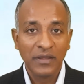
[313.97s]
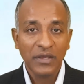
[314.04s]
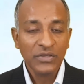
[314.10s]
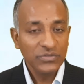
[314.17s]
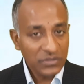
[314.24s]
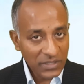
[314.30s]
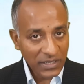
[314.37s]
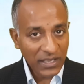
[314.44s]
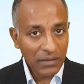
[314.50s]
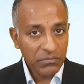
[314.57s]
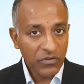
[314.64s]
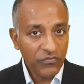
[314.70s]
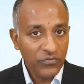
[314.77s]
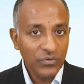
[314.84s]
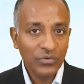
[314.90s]
So there can be
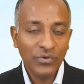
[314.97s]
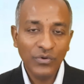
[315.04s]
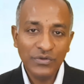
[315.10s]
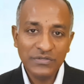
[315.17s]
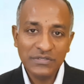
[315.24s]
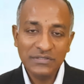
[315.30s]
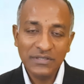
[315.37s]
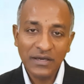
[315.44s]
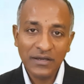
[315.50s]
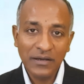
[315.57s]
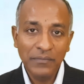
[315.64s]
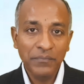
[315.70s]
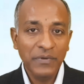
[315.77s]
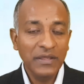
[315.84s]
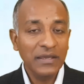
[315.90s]
few questions the
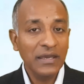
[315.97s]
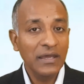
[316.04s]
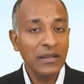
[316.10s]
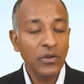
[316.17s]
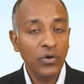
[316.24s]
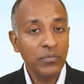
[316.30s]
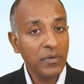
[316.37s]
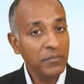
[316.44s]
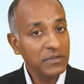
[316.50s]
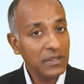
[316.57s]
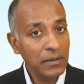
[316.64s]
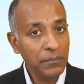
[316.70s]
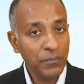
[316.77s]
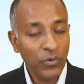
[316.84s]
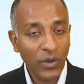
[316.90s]
company can or maybe the
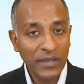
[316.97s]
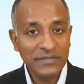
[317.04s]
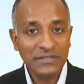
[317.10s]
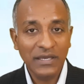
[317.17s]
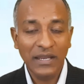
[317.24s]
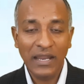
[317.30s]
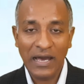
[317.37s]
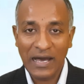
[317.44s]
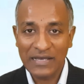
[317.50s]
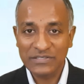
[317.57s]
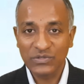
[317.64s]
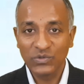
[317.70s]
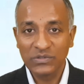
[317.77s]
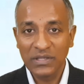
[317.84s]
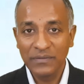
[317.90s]
employees can
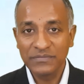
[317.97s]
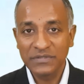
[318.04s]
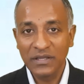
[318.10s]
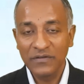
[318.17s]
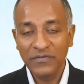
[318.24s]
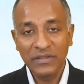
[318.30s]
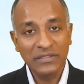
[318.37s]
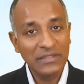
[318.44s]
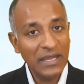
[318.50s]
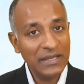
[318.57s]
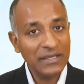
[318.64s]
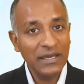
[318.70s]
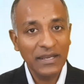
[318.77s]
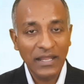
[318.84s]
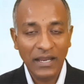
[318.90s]
ask to themselves and that
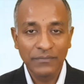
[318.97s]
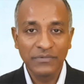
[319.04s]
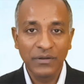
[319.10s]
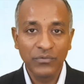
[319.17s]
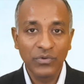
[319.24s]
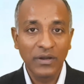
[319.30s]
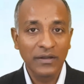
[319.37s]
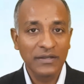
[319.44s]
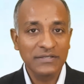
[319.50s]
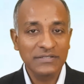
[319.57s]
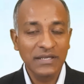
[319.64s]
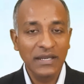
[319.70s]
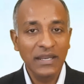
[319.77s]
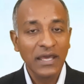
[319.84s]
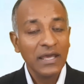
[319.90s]
can help them to
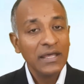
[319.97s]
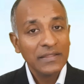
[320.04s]
understand